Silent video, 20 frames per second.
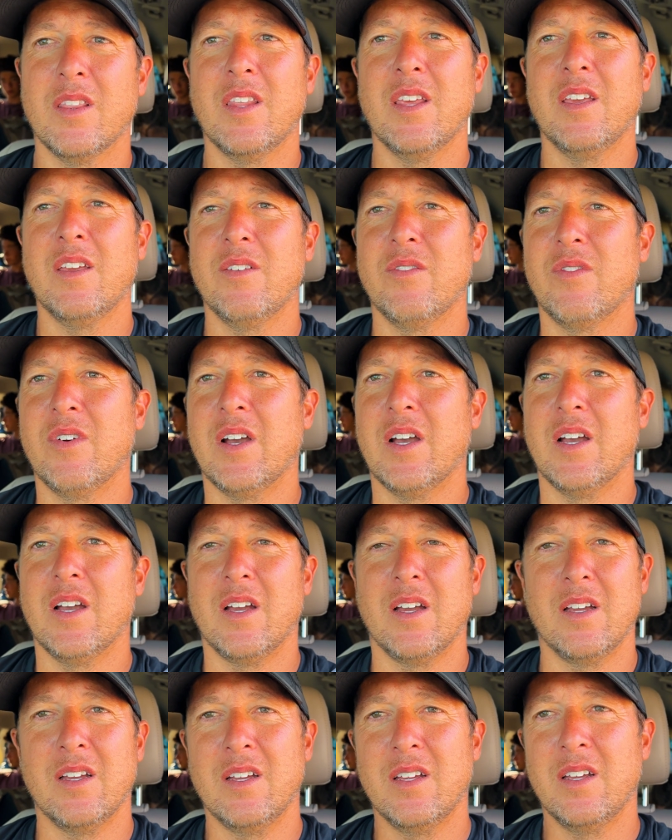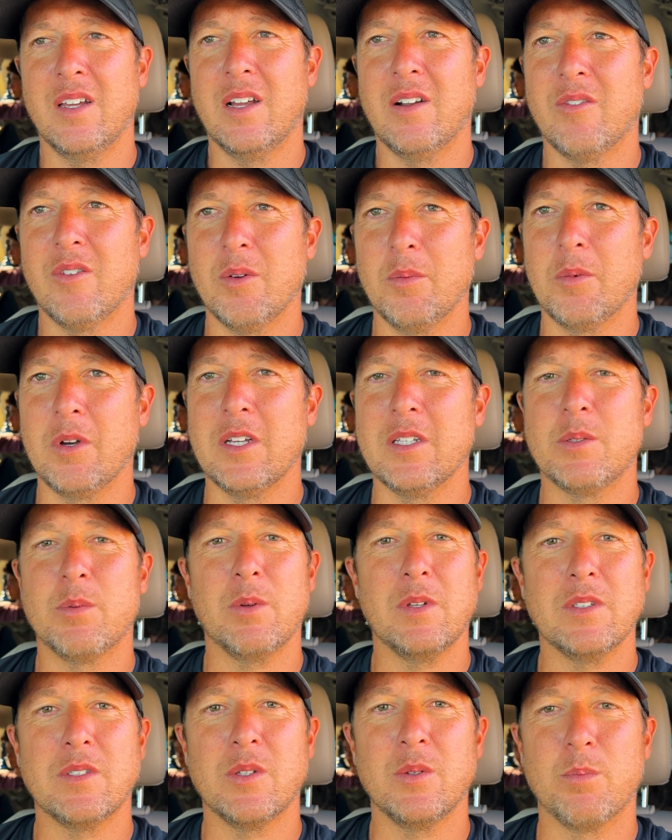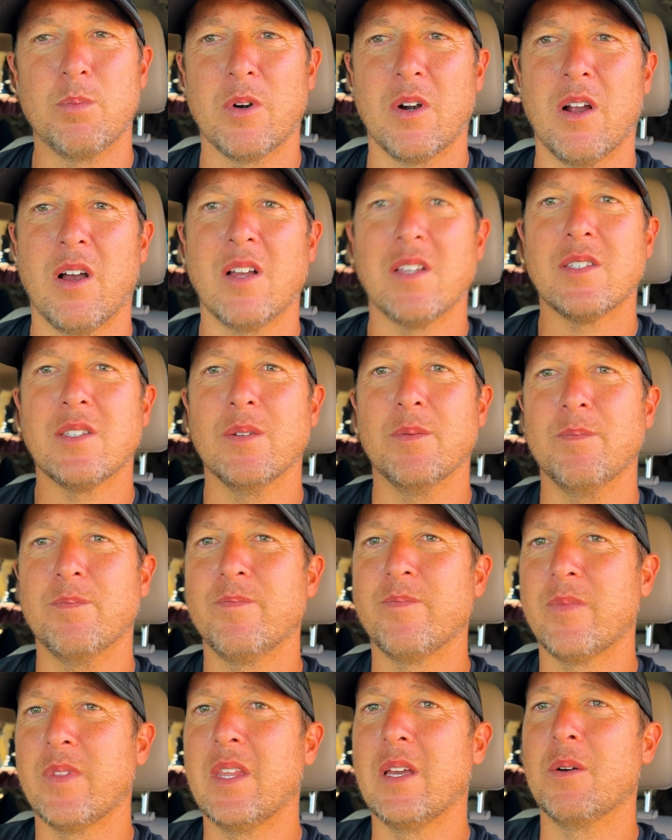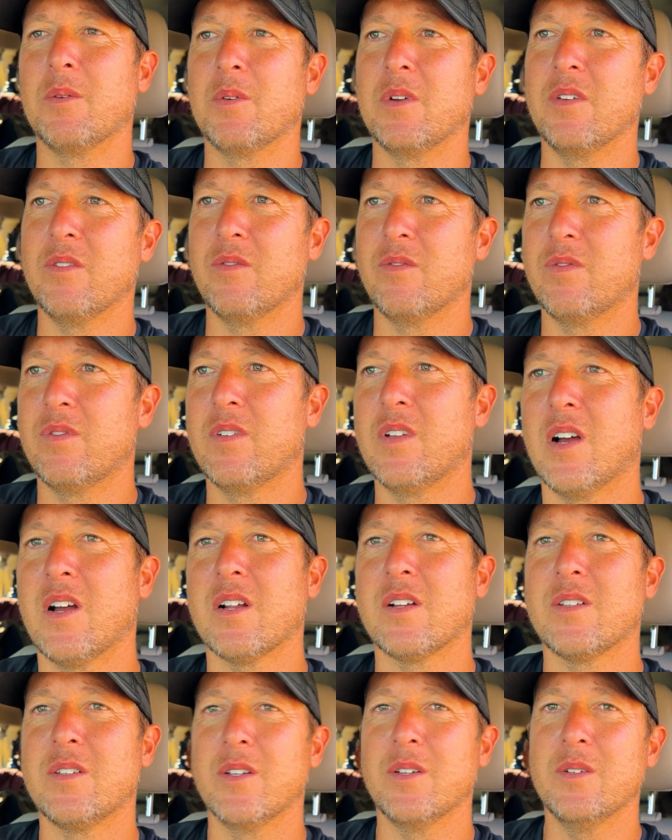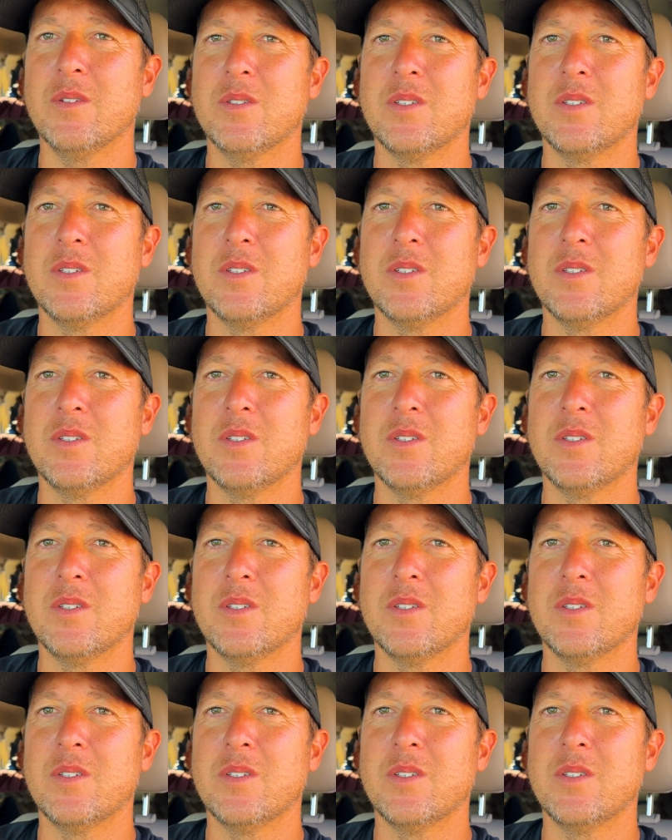They've, everybody's been super awesome that we've talked to,